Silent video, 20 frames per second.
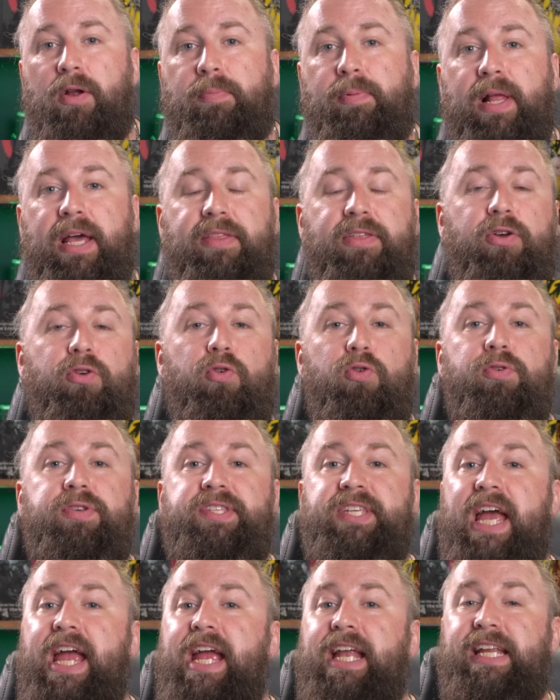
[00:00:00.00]
to play the
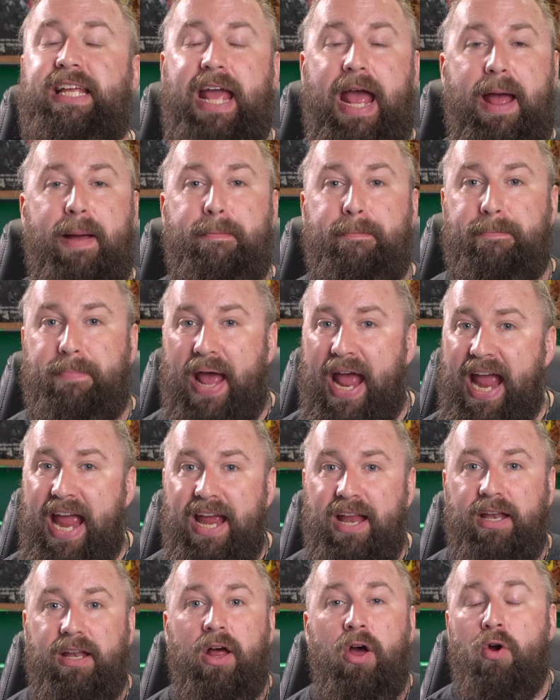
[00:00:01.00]
Crusade
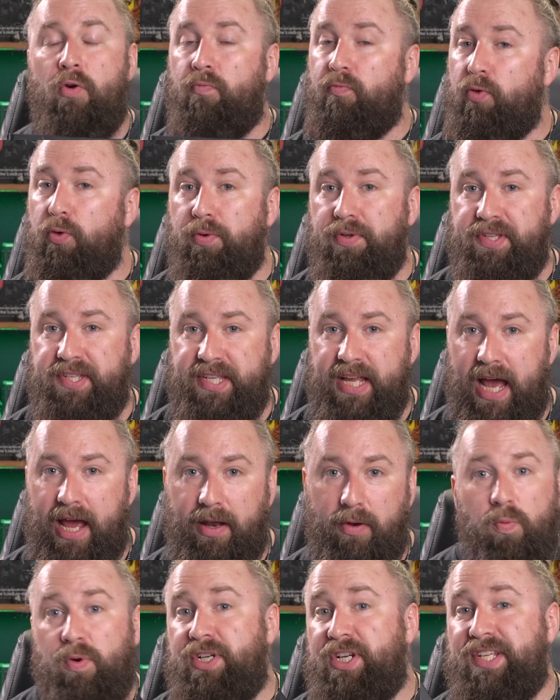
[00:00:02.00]
campaign rule
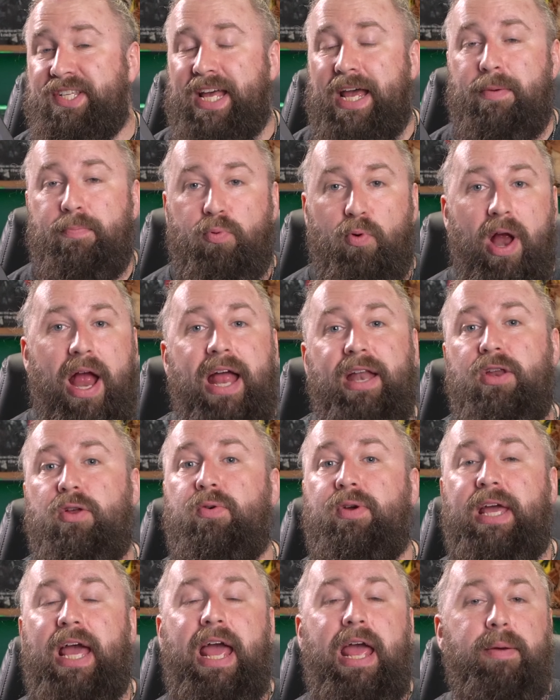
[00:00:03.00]
set, which is a brand new
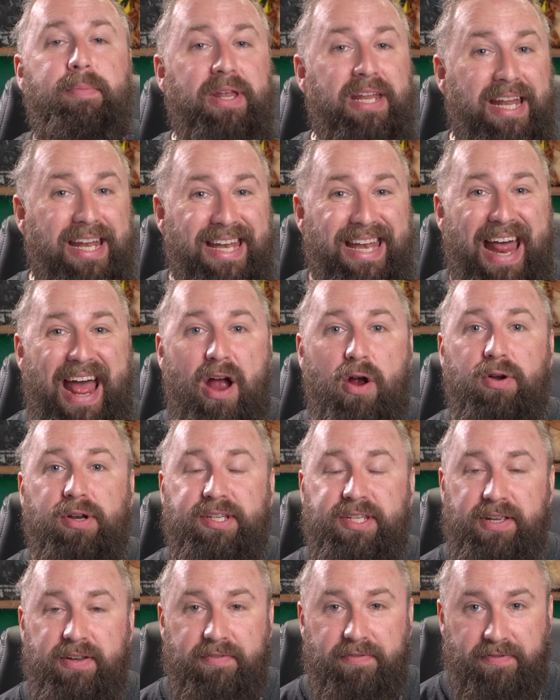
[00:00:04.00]
game in a
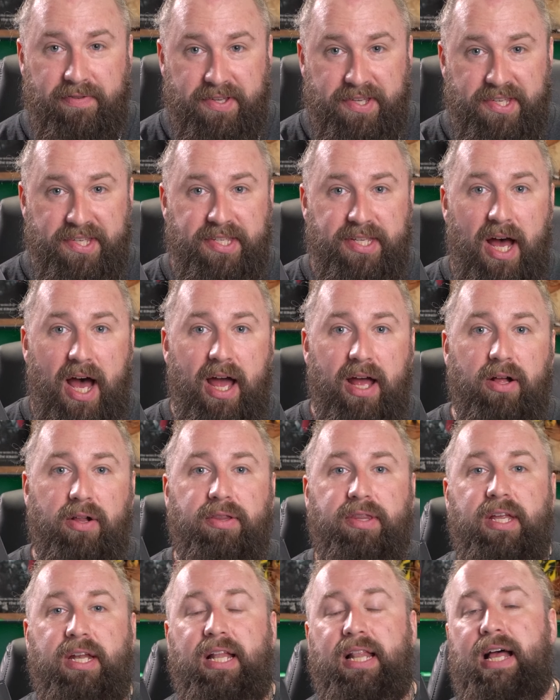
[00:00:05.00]
narrative style
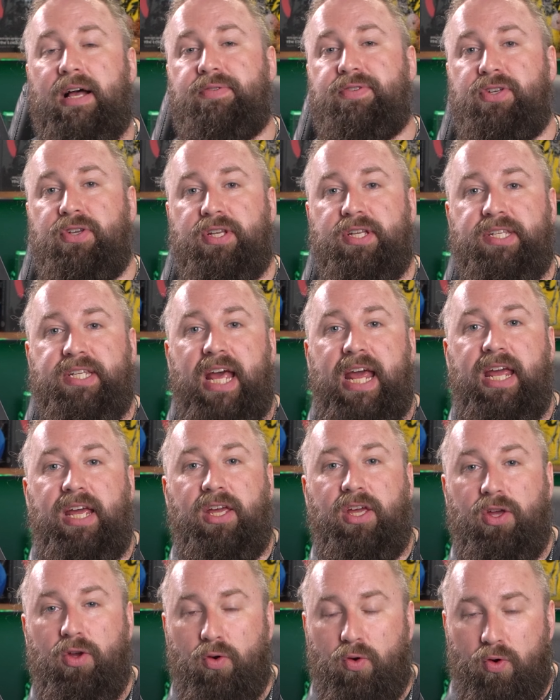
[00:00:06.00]
that allows you to
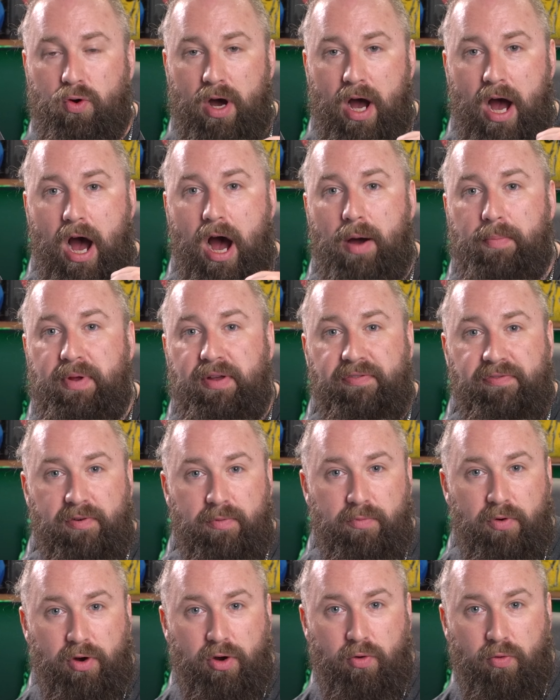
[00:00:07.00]
take your army
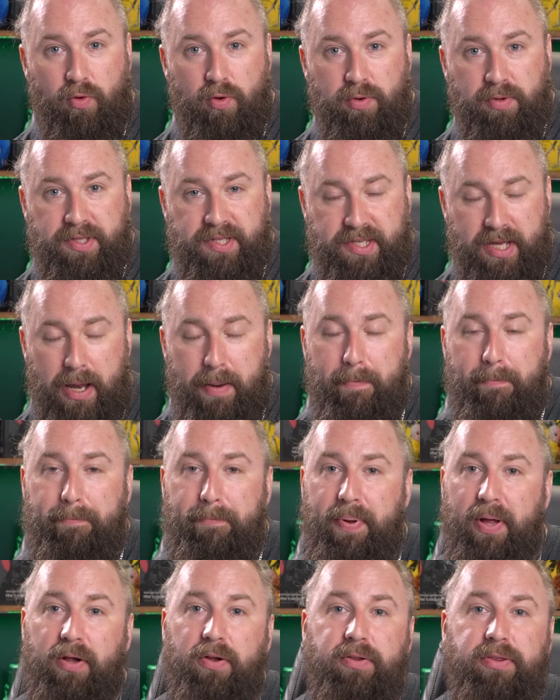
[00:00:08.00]
from recruits and
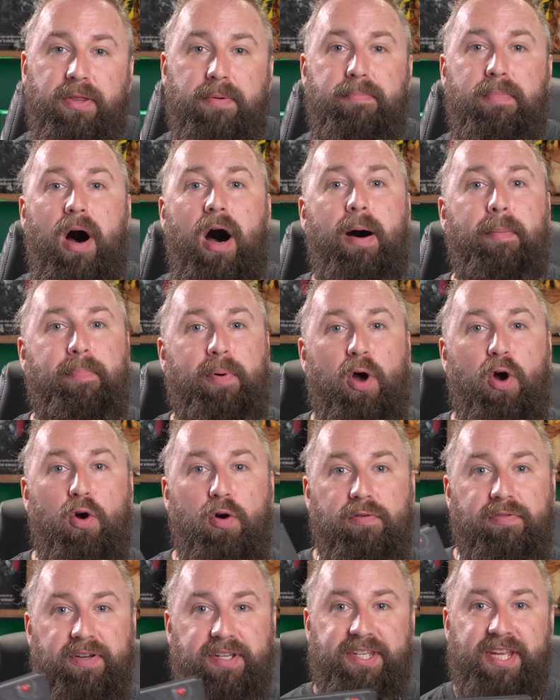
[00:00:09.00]
build them up
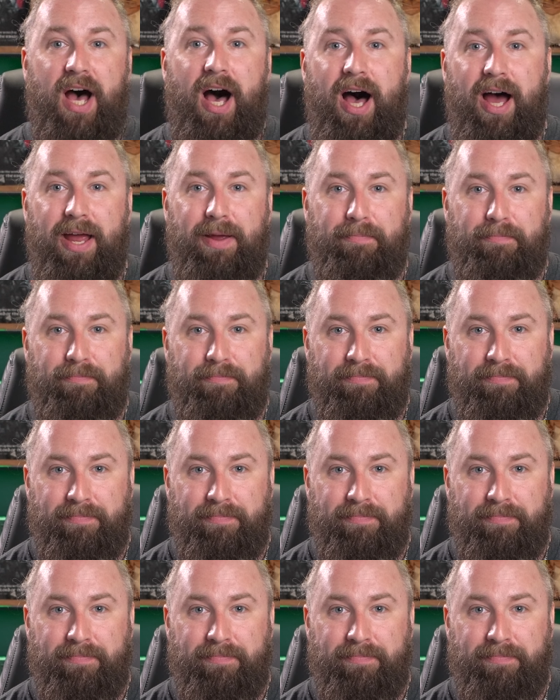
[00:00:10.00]
over time.